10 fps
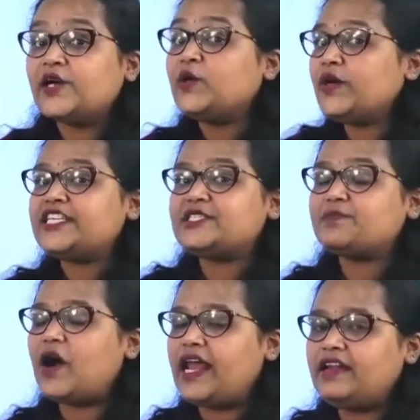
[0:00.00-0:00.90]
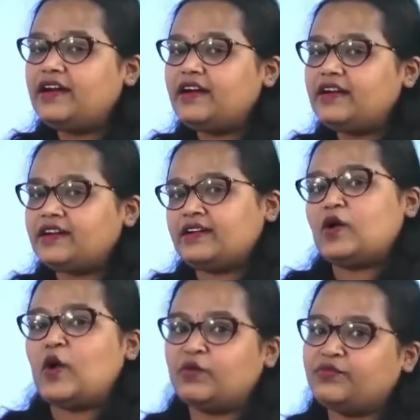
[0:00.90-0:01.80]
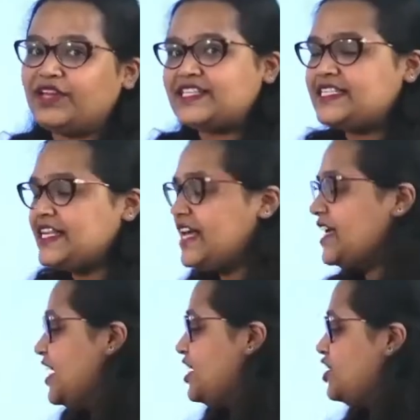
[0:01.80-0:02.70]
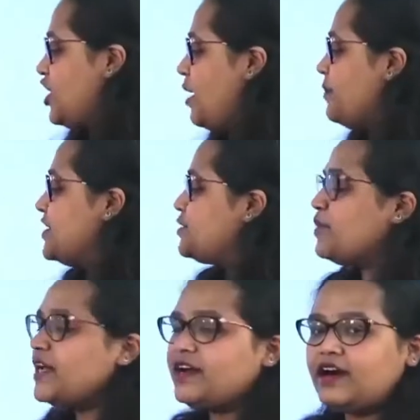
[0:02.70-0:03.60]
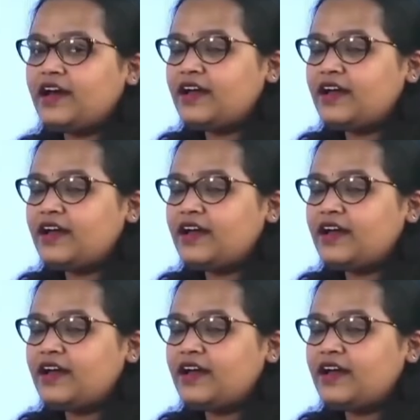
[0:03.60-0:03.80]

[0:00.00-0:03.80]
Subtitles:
Who is smaller? Obviously, Tom is bigger